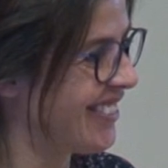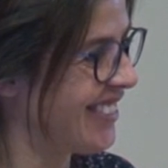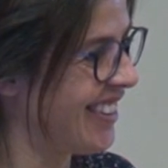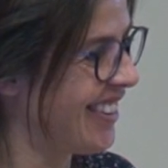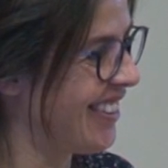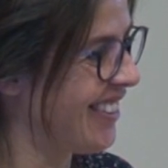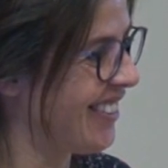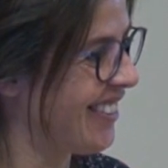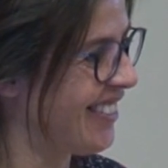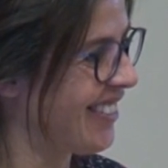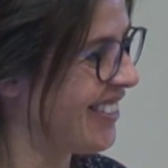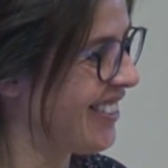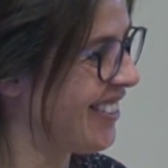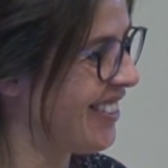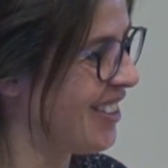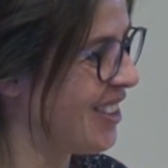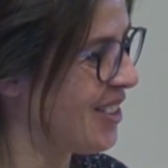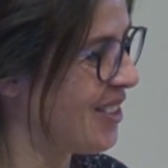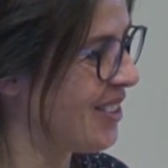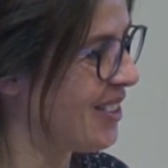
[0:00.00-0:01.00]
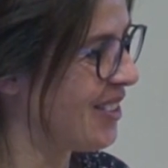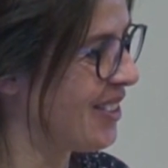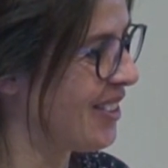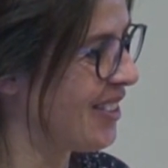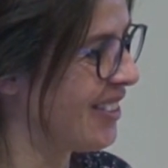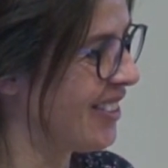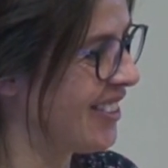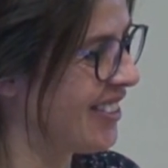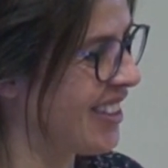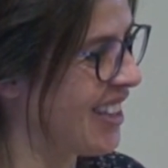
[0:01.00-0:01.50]
in your
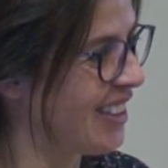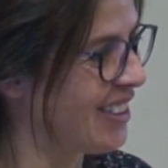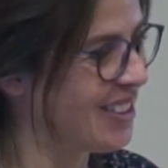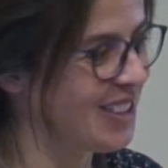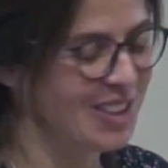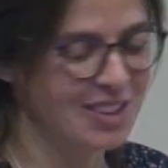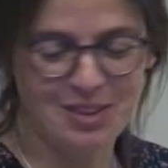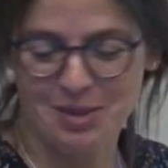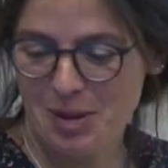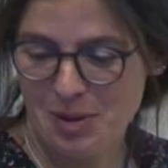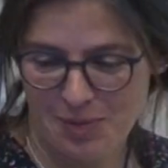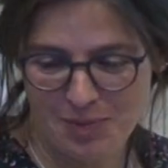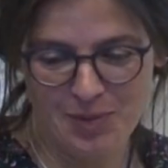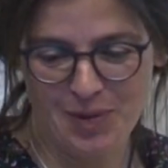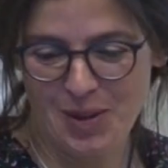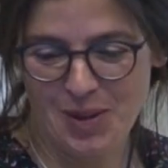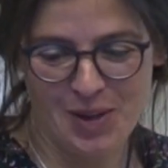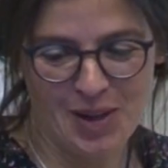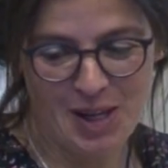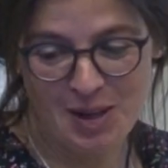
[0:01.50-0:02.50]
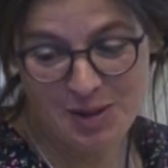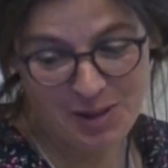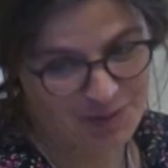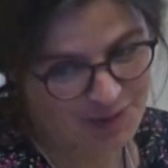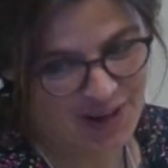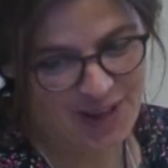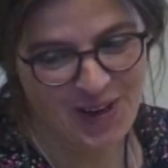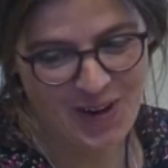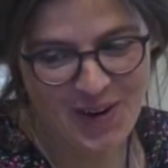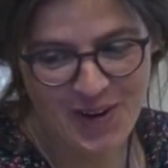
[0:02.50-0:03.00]
Celsius. Okay, it's
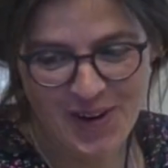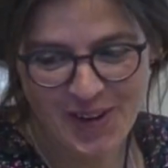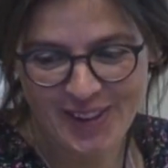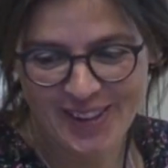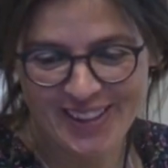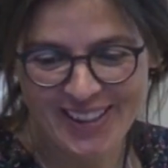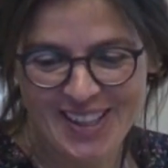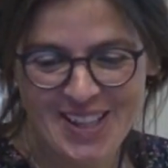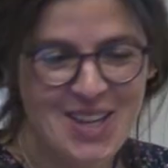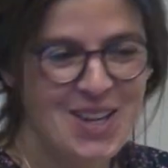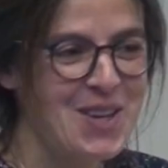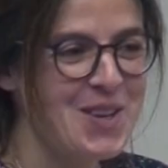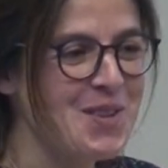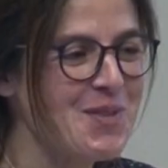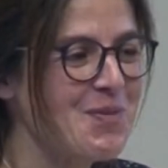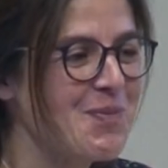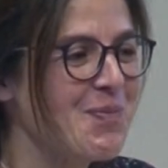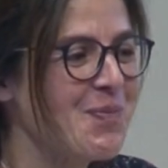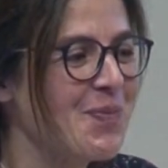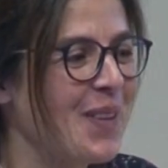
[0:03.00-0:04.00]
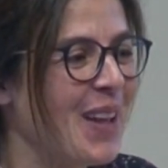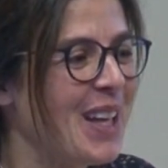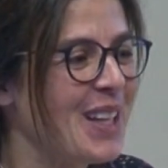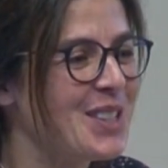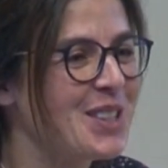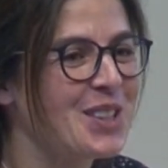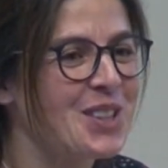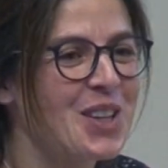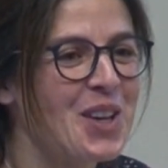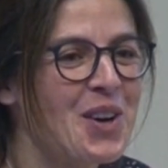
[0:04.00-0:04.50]
very hot.
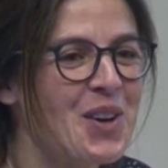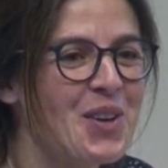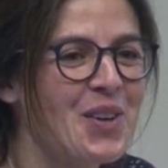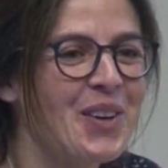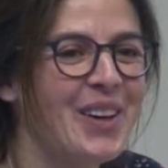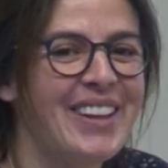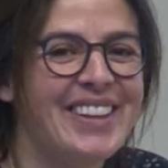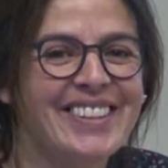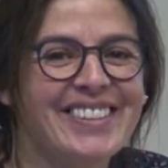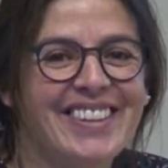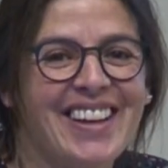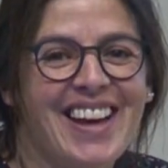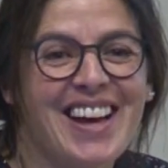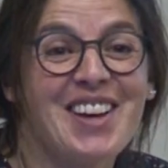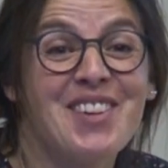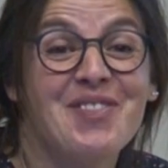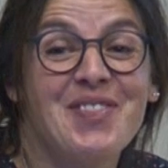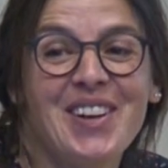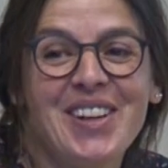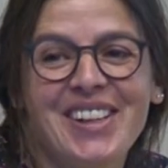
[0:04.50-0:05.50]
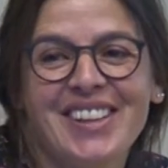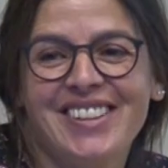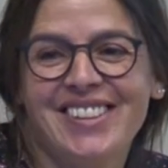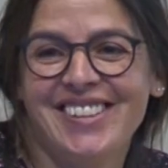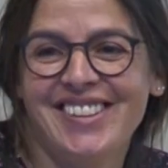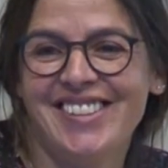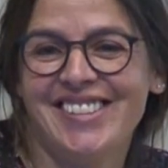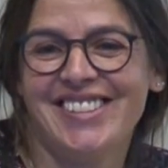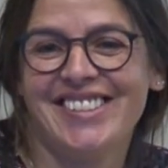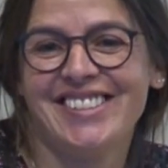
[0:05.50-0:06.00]
So they have very
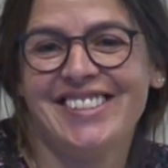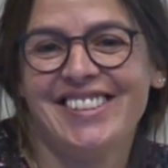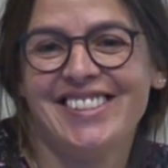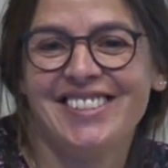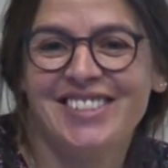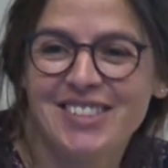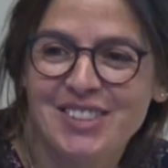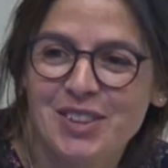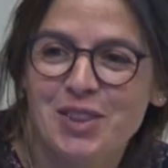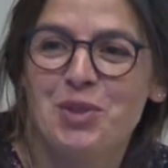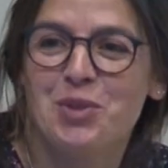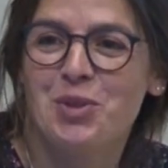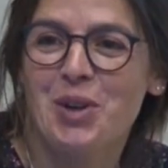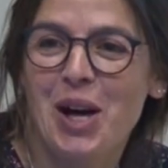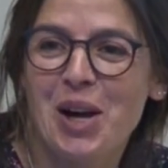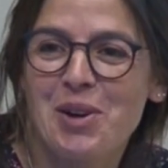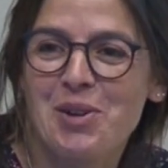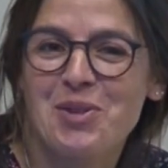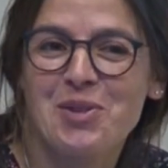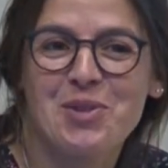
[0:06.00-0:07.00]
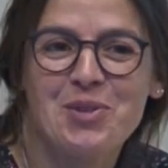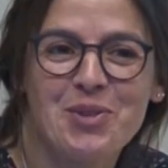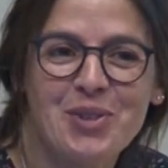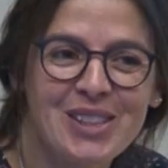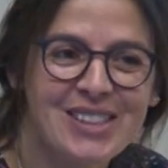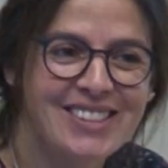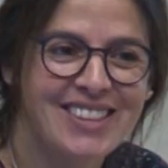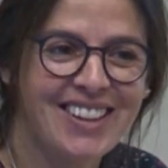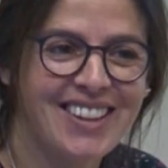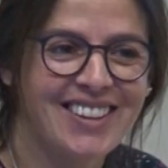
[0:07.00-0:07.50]
clear that, wow,
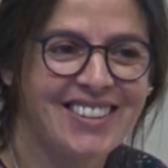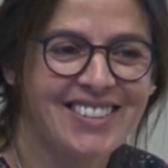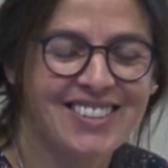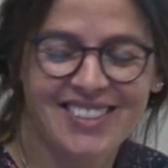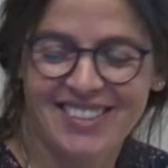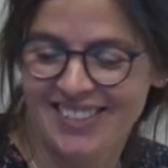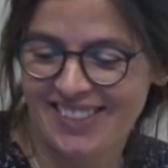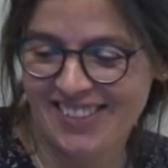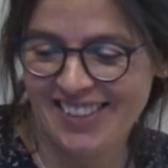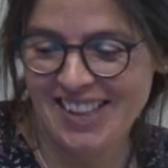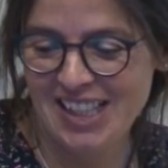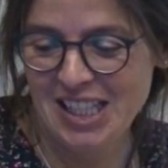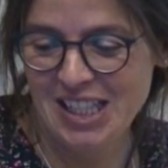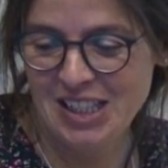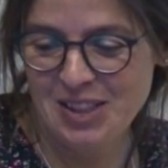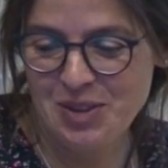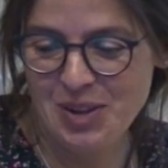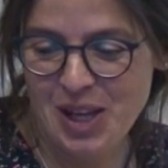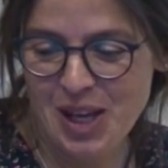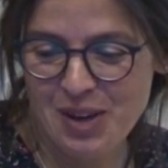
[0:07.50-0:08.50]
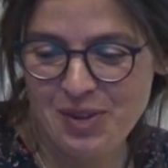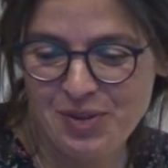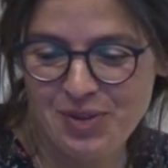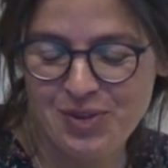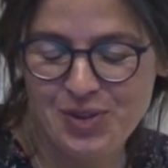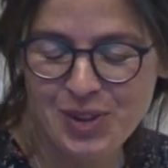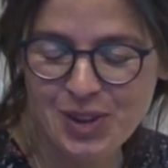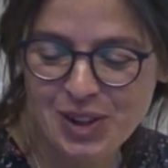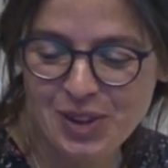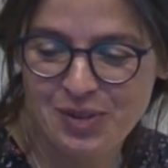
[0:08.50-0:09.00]
what's that? We have
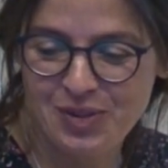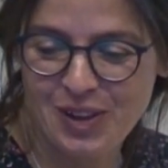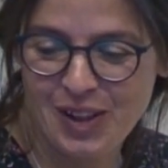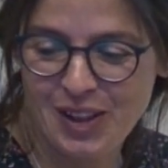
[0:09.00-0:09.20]
40